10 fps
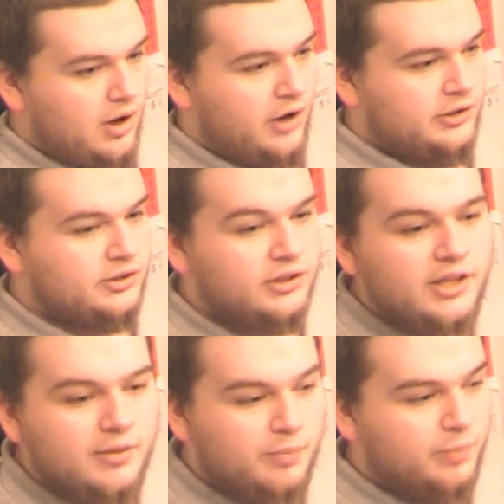our
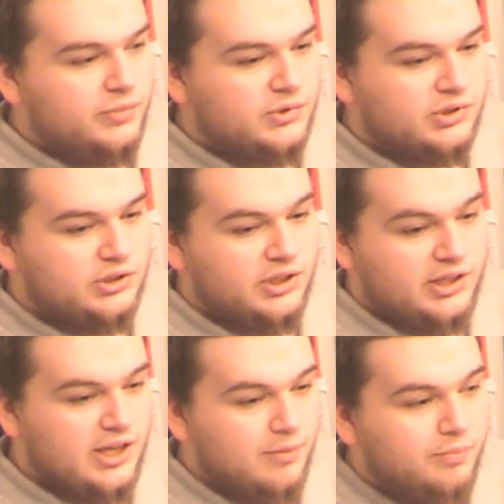sleep to
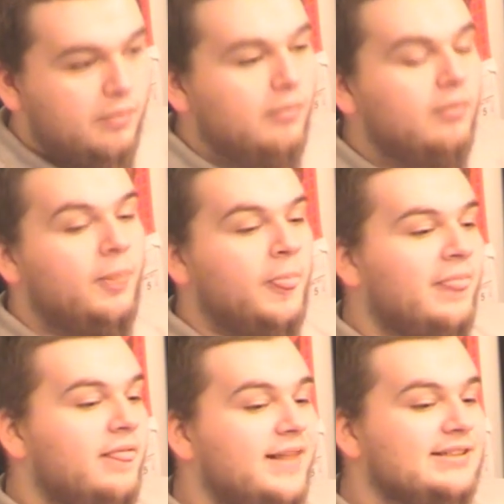keep
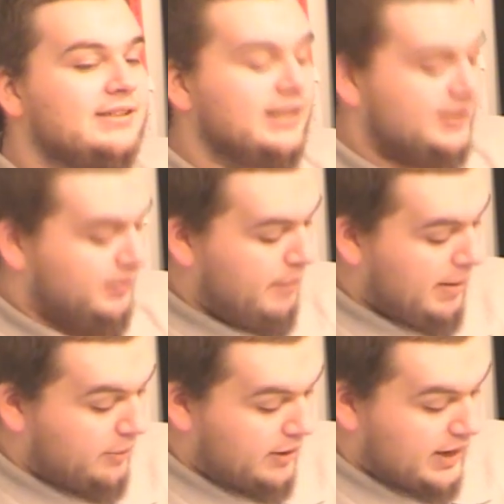these things
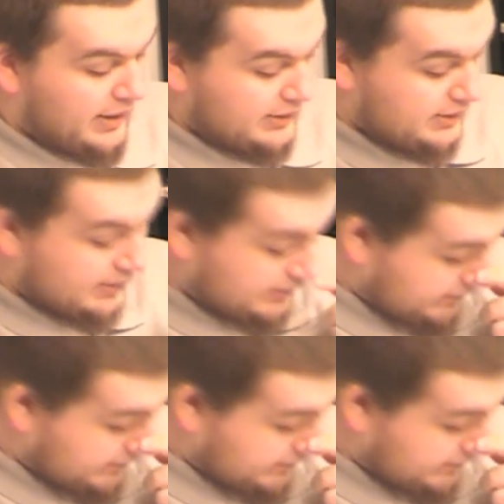memorized?